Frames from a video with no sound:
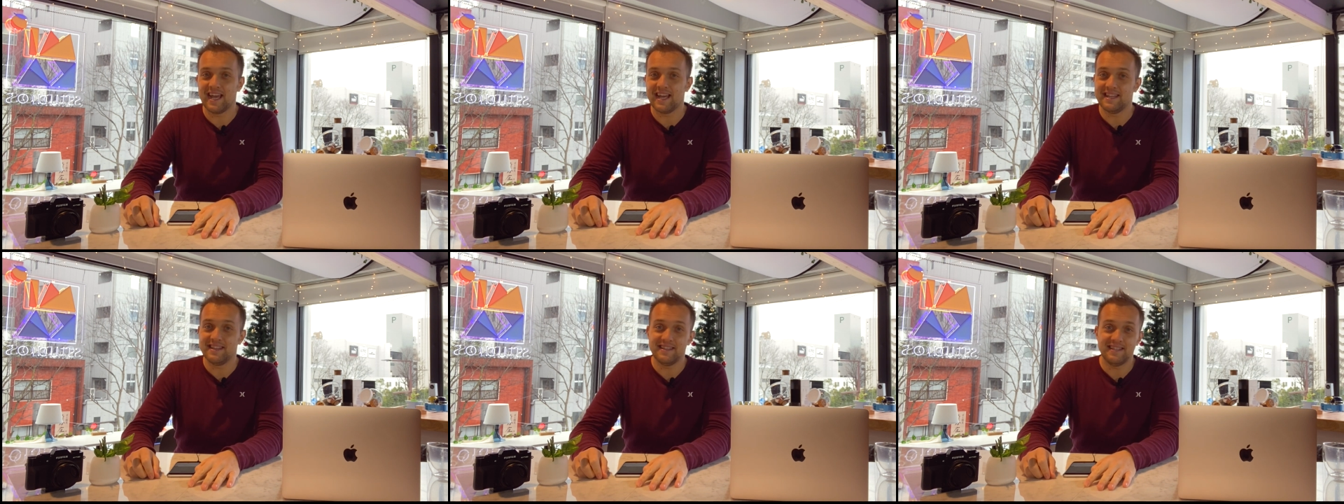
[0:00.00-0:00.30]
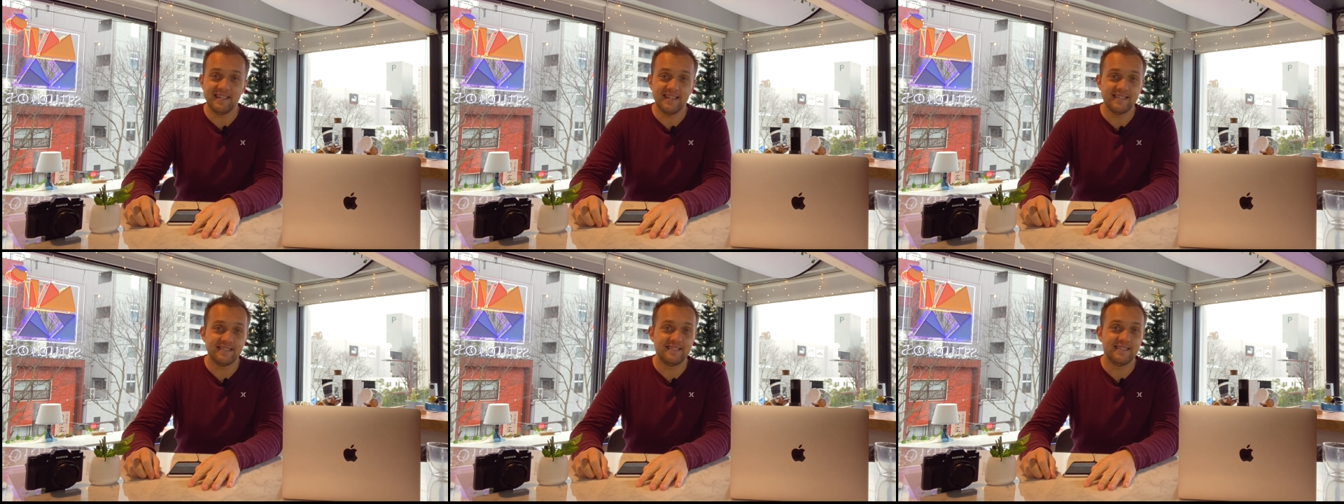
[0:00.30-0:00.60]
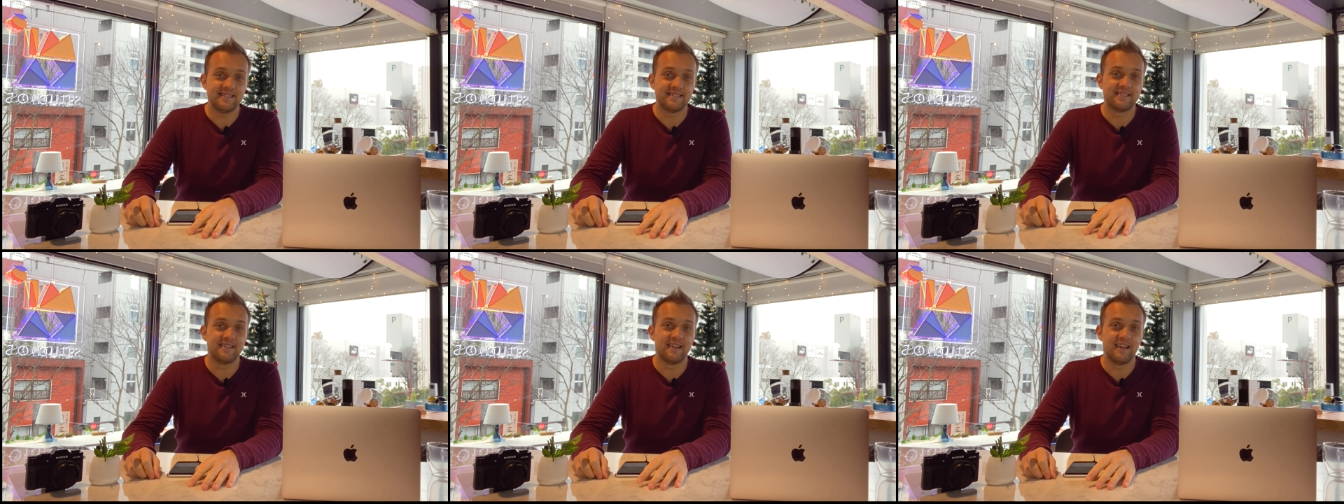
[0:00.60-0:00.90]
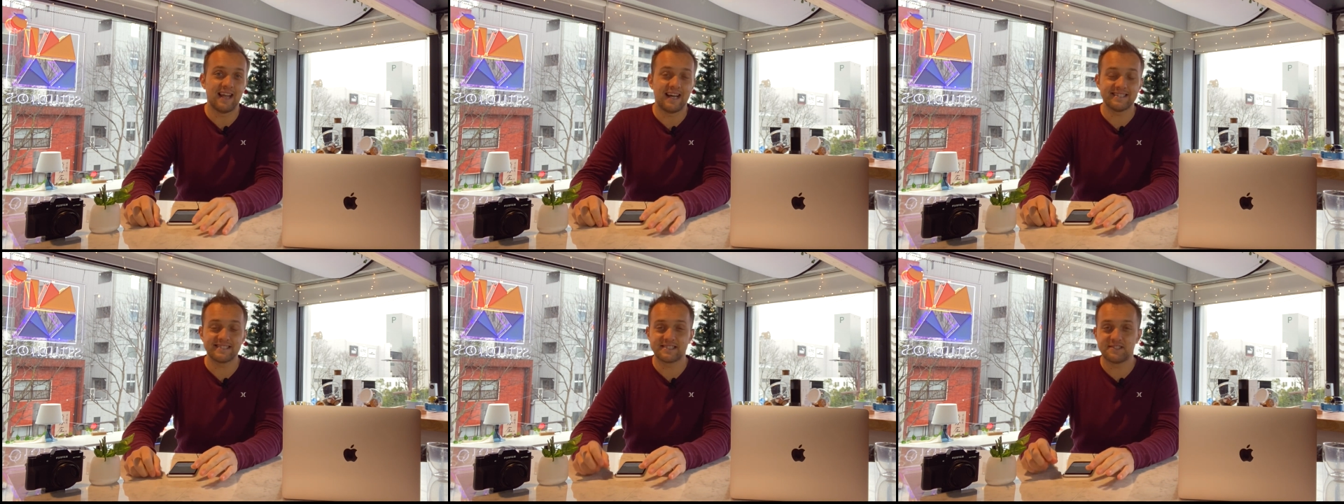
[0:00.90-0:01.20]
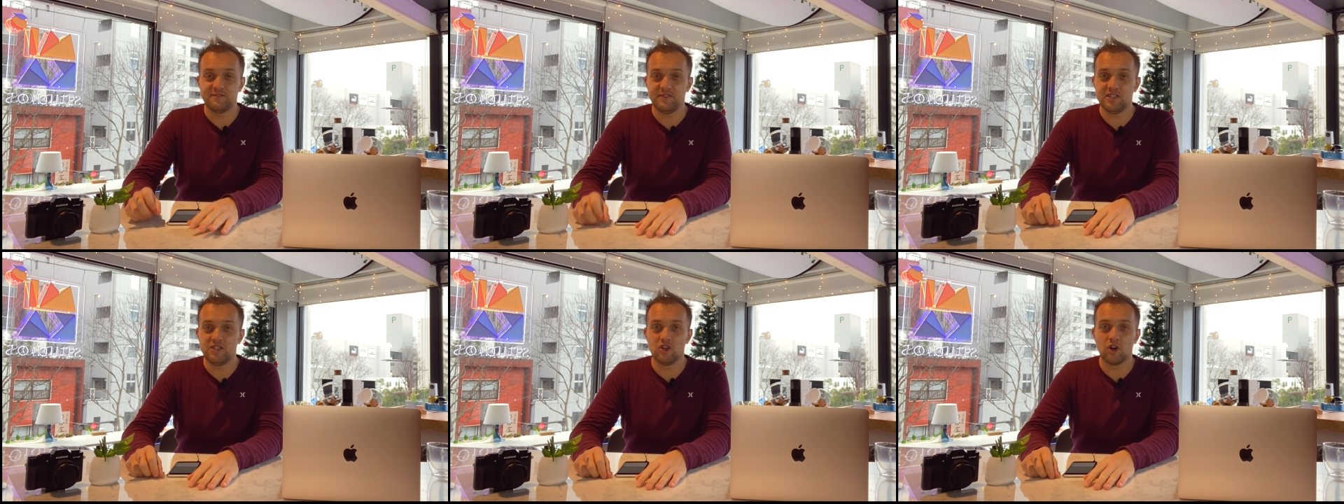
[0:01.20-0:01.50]
and this is the
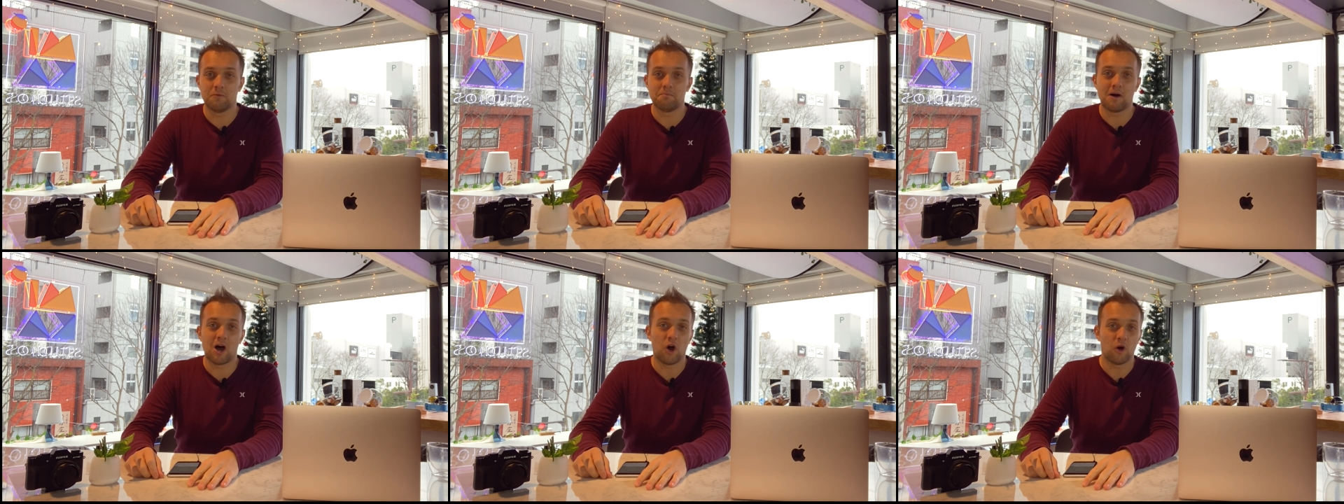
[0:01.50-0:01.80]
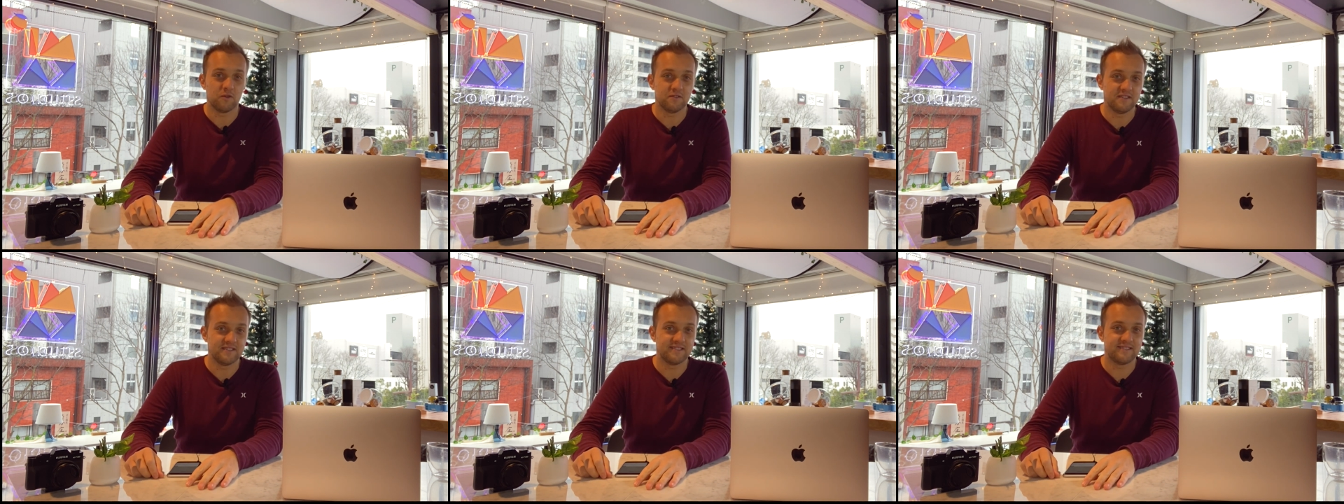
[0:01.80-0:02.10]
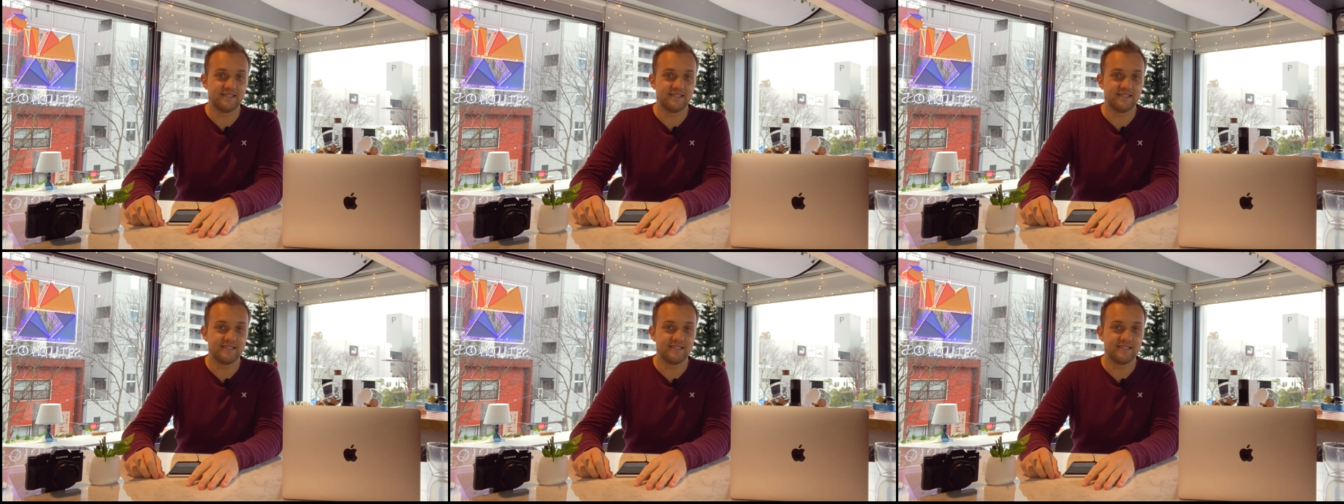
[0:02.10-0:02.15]
last video about the